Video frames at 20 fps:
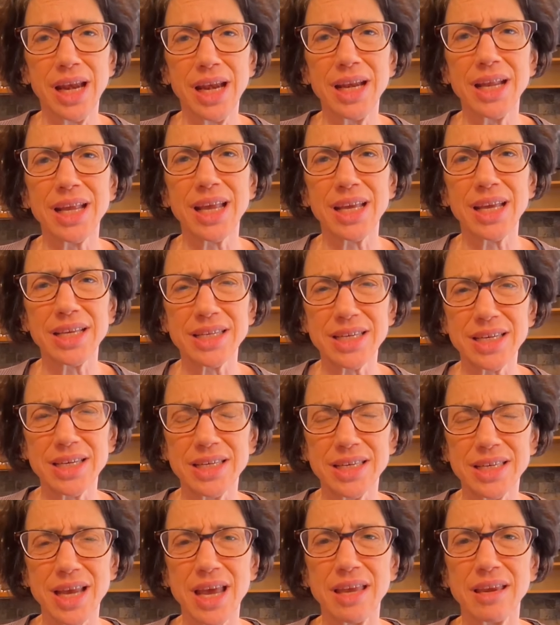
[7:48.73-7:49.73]
In any
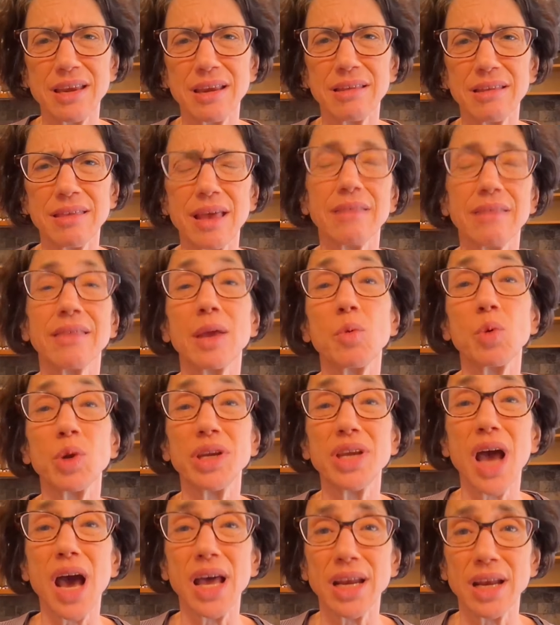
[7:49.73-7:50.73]
case, he said that
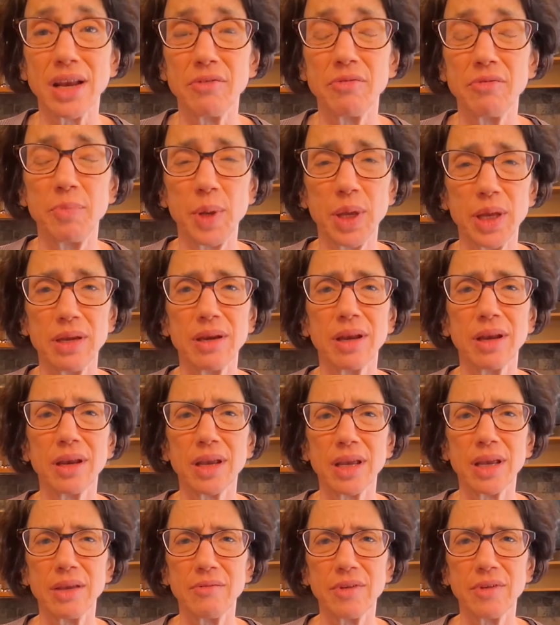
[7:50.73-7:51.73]
they would not have
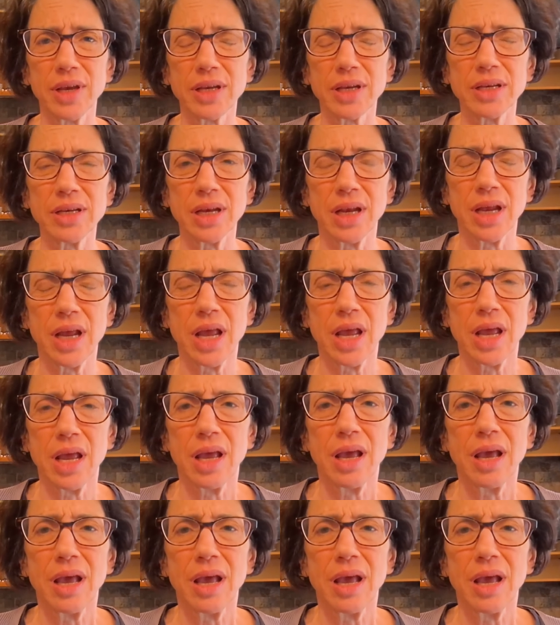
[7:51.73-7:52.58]
been convicted.